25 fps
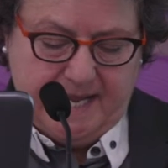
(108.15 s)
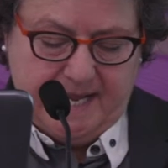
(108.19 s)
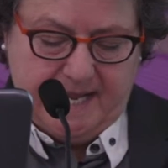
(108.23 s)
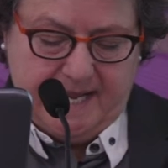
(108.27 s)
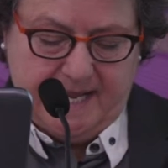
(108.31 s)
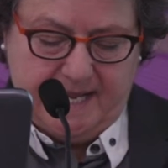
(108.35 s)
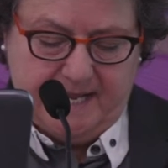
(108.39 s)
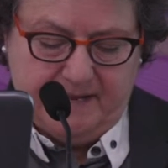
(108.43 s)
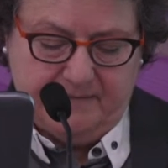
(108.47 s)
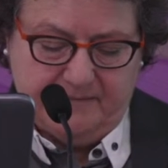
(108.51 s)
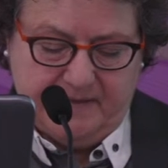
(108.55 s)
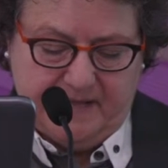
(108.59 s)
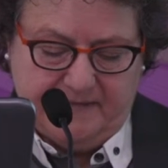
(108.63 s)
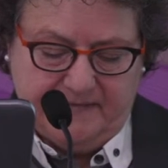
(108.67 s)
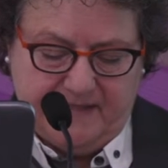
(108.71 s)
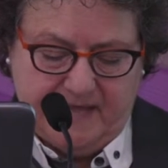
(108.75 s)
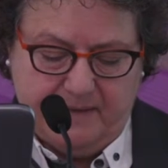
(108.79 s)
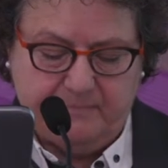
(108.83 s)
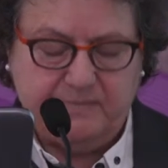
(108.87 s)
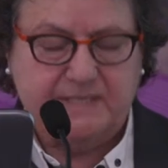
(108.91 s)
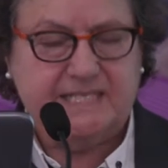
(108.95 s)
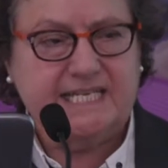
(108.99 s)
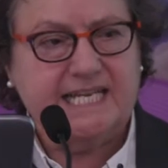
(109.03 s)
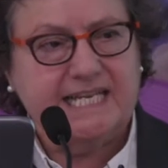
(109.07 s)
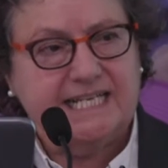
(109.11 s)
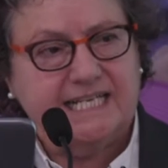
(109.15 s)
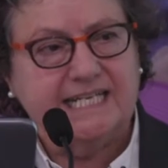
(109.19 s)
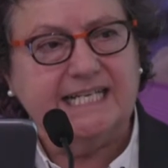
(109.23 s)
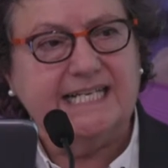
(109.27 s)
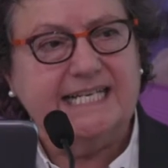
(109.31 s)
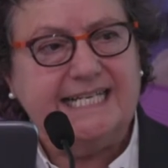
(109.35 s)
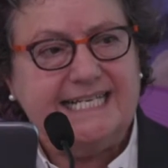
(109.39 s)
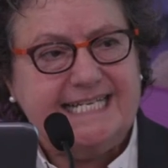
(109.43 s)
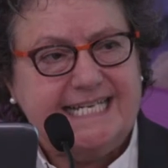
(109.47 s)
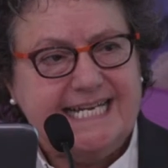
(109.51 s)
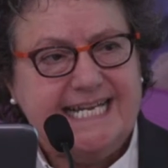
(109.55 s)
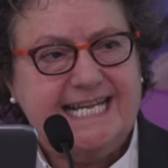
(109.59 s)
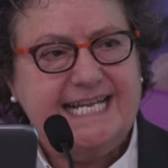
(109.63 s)
And their
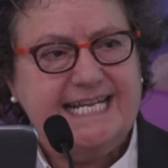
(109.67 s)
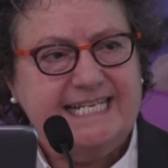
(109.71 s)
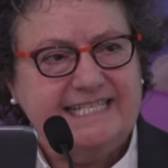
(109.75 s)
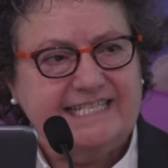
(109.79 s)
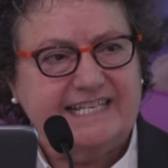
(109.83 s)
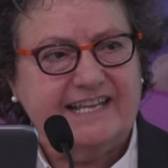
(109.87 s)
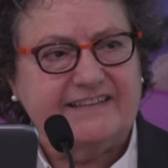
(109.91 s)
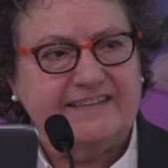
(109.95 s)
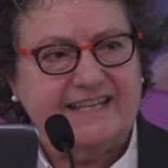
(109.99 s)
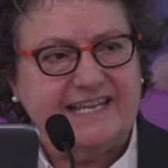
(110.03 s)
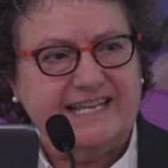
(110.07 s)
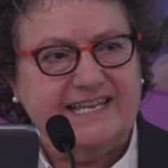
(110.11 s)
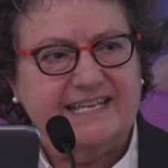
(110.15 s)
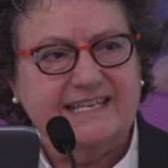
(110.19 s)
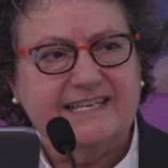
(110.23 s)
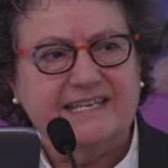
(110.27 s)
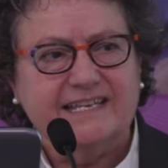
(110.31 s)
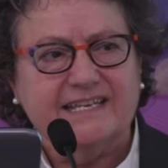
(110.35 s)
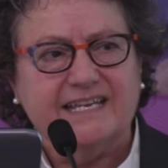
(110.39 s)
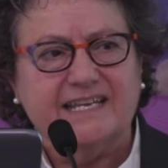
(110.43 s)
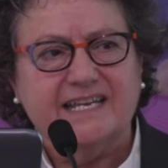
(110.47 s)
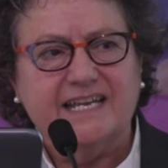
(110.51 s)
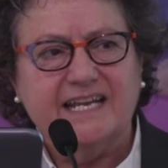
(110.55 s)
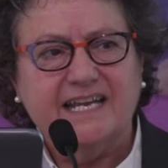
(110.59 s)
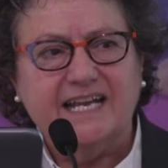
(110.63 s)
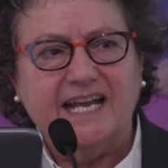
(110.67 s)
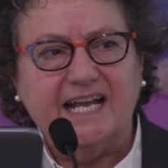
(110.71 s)
particular needs, I think,